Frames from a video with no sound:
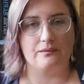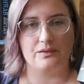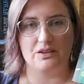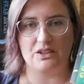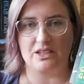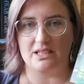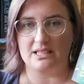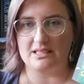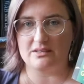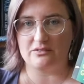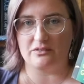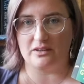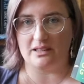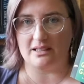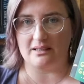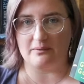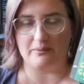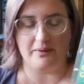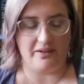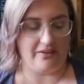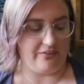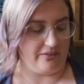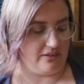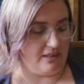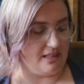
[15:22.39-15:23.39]
She doesn't really
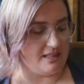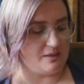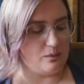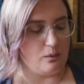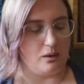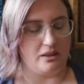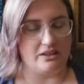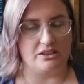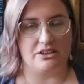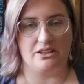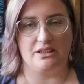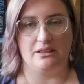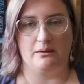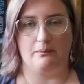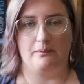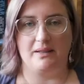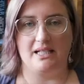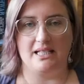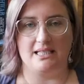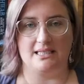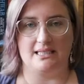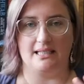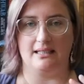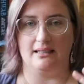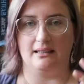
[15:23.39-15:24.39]
appear in this one, she
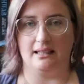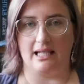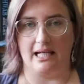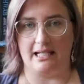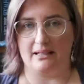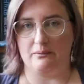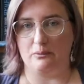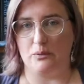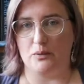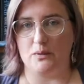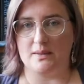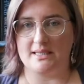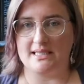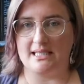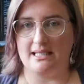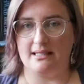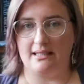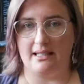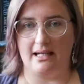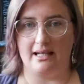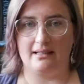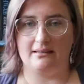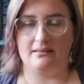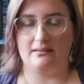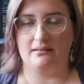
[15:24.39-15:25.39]
appears in later books in
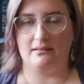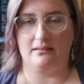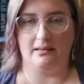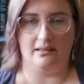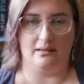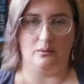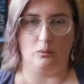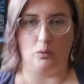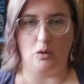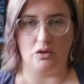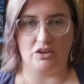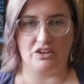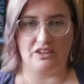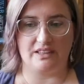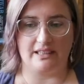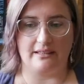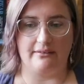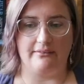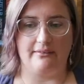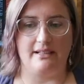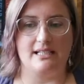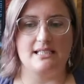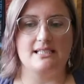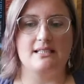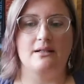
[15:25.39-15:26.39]
the Watch
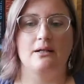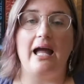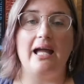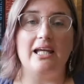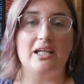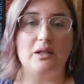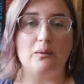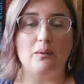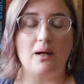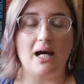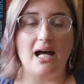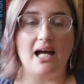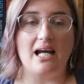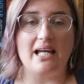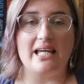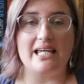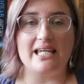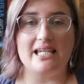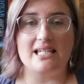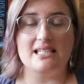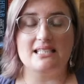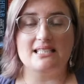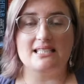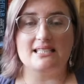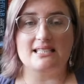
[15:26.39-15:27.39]
series. Angua
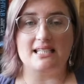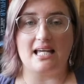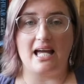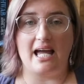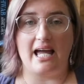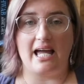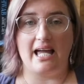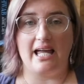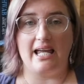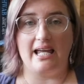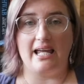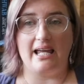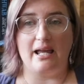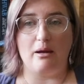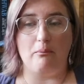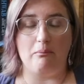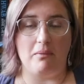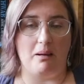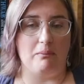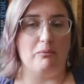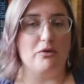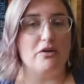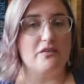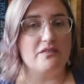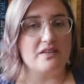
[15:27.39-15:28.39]
is a
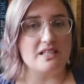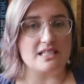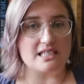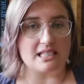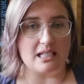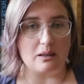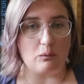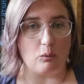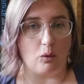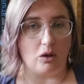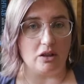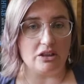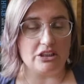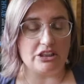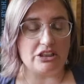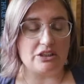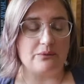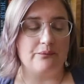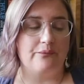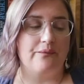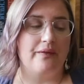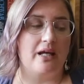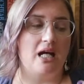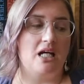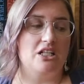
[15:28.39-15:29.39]
member of the City Watch.
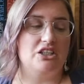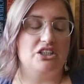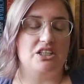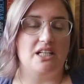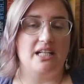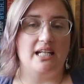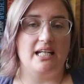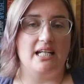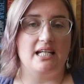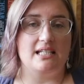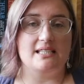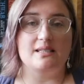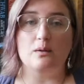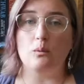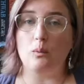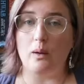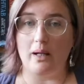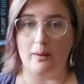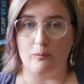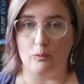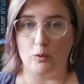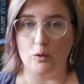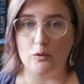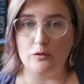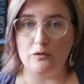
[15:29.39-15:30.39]
She is a
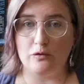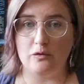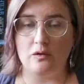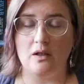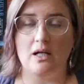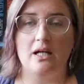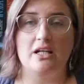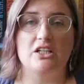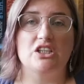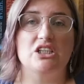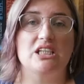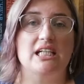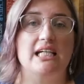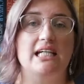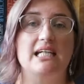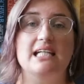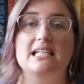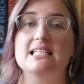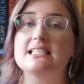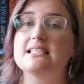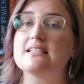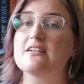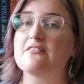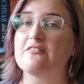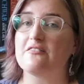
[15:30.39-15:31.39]
werewolf. She
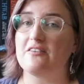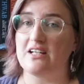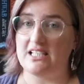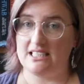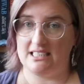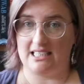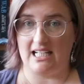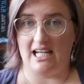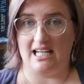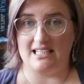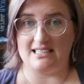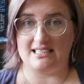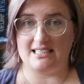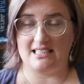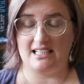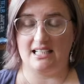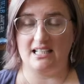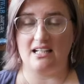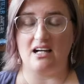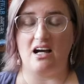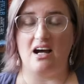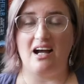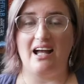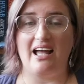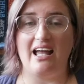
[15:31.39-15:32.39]
is
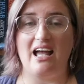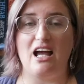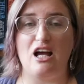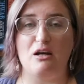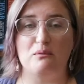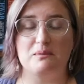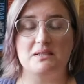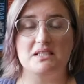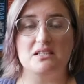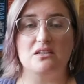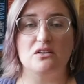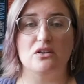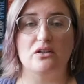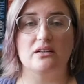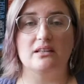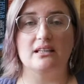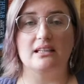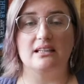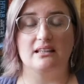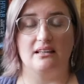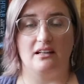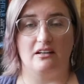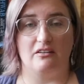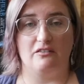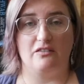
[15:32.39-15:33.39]
fantastic. I absolutely
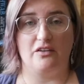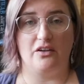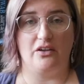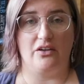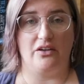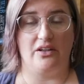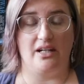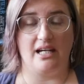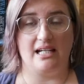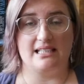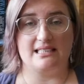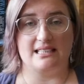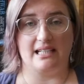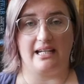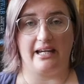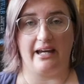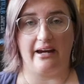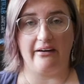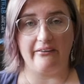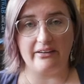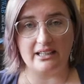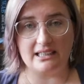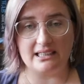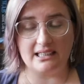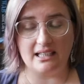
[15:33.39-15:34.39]
love her as a
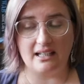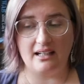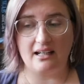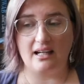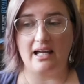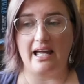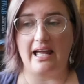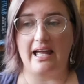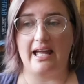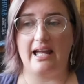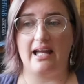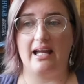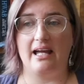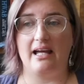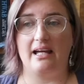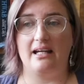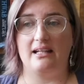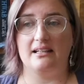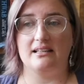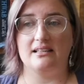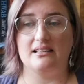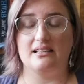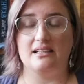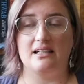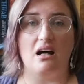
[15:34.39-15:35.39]
character,
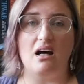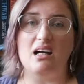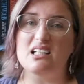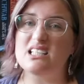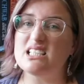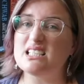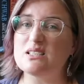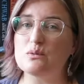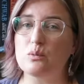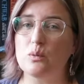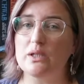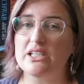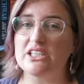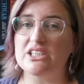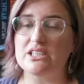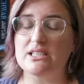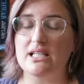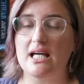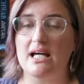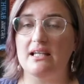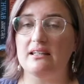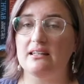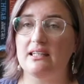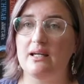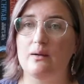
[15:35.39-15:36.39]
and I just wish
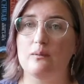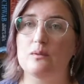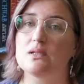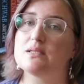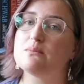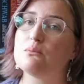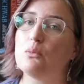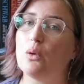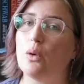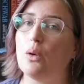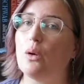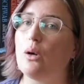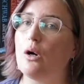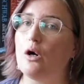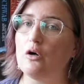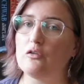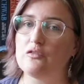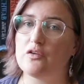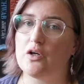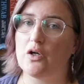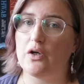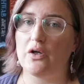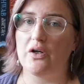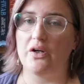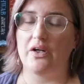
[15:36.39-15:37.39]
that there was more of
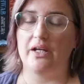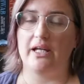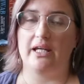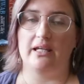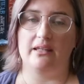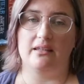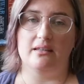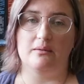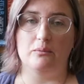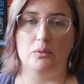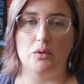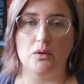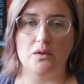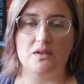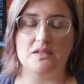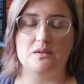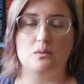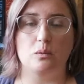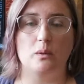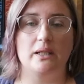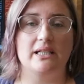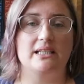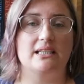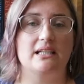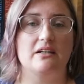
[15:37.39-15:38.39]
her in the books.
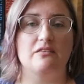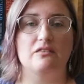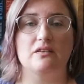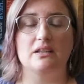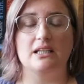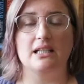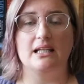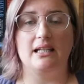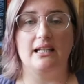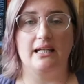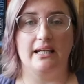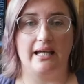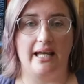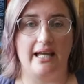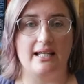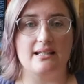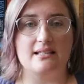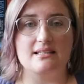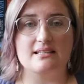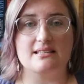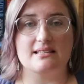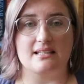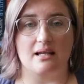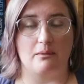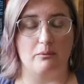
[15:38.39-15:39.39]
We definitely get
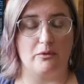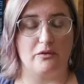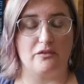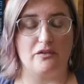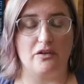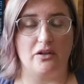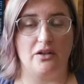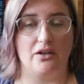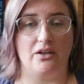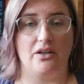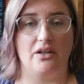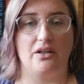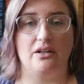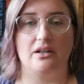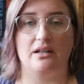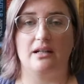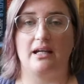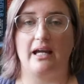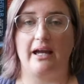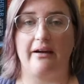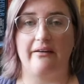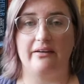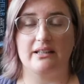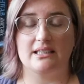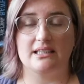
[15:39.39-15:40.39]
some of her
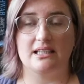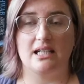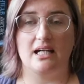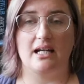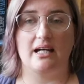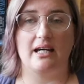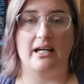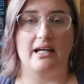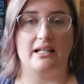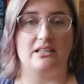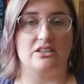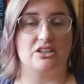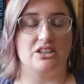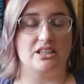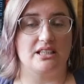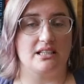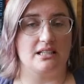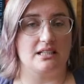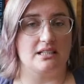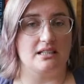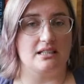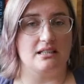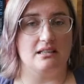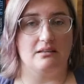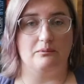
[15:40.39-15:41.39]
character and
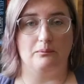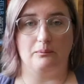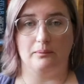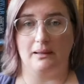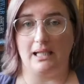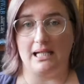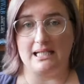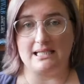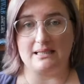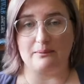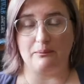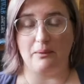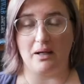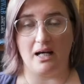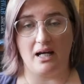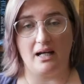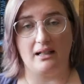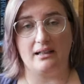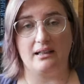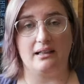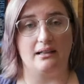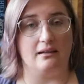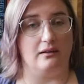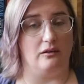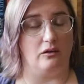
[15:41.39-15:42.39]
she plays a part
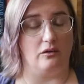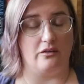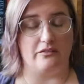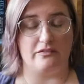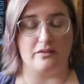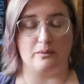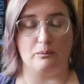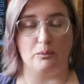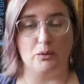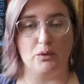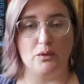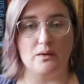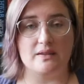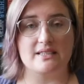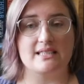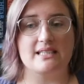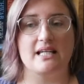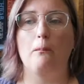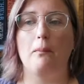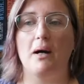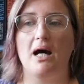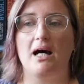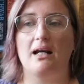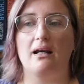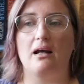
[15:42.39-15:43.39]
in a lot of the books,
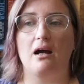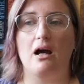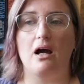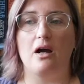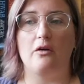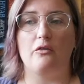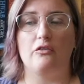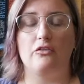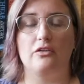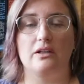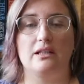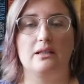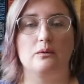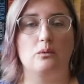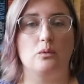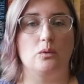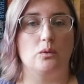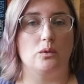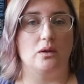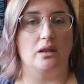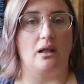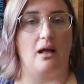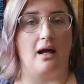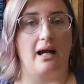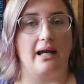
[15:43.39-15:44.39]
but I really
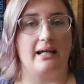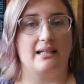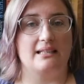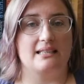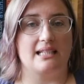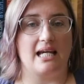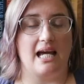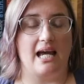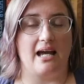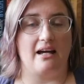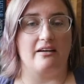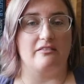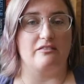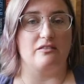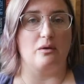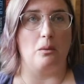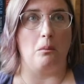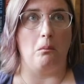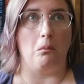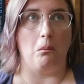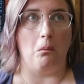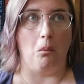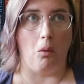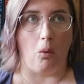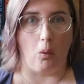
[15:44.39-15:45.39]
would like to have
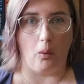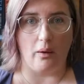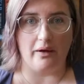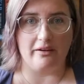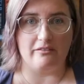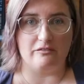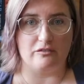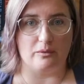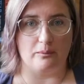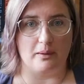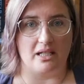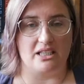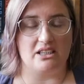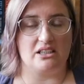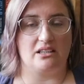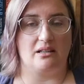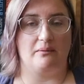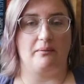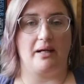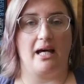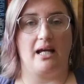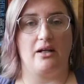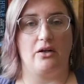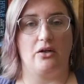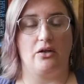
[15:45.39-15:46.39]
more information
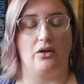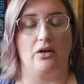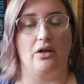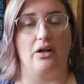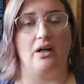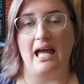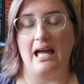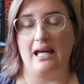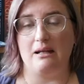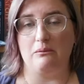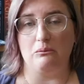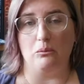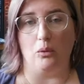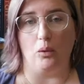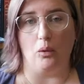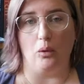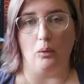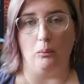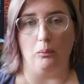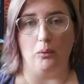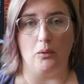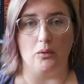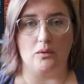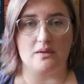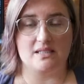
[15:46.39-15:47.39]
about her and more
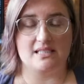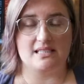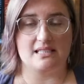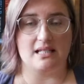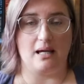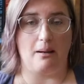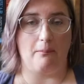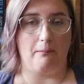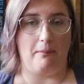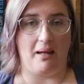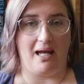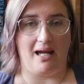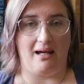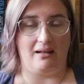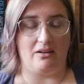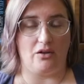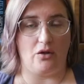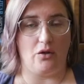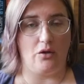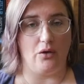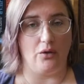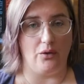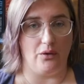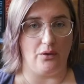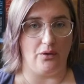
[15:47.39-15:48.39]
books about
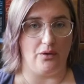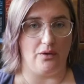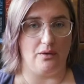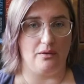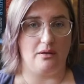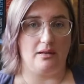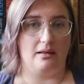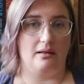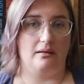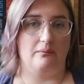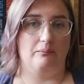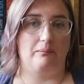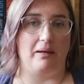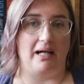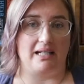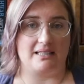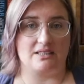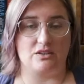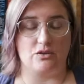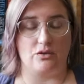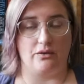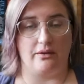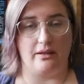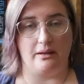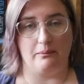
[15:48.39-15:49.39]
her
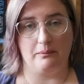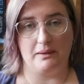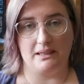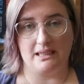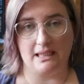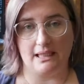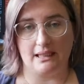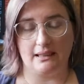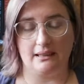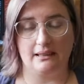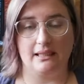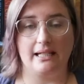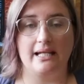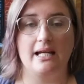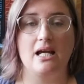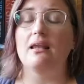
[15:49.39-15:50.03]
backstory particularly.